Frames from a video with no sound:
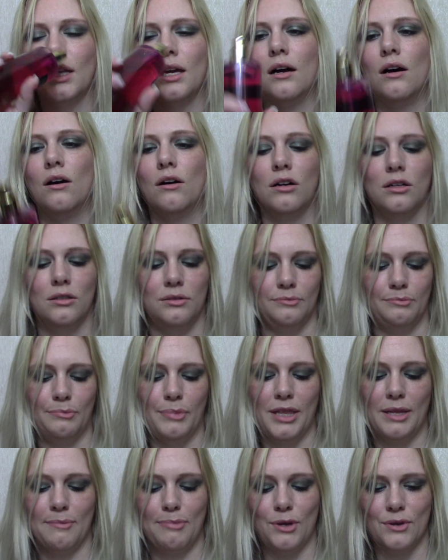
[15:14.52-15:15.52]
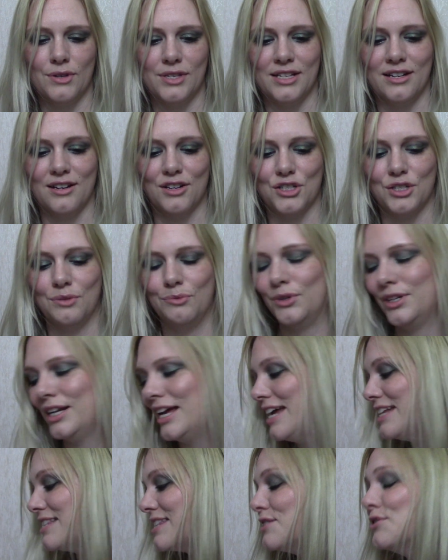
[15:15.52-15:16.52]
the Pure Seduction one,
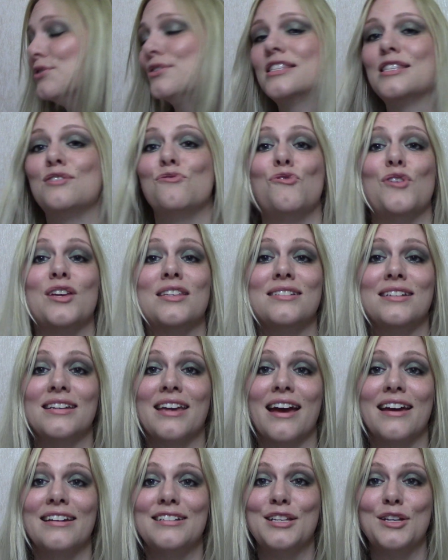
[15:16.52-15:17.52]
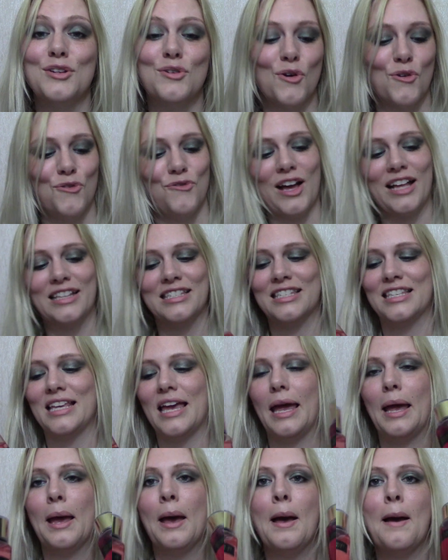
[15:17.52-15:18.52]
it's not sophisticated or
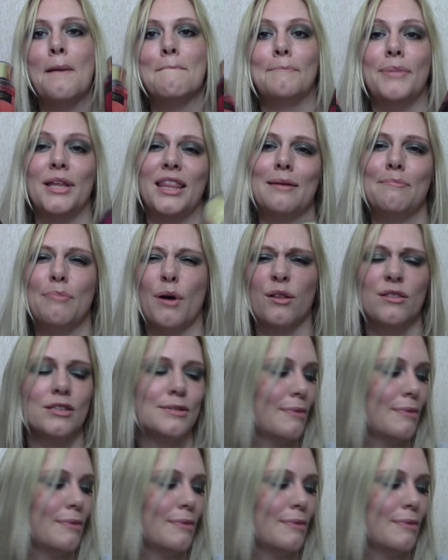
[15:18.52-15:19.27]
fancy, but they both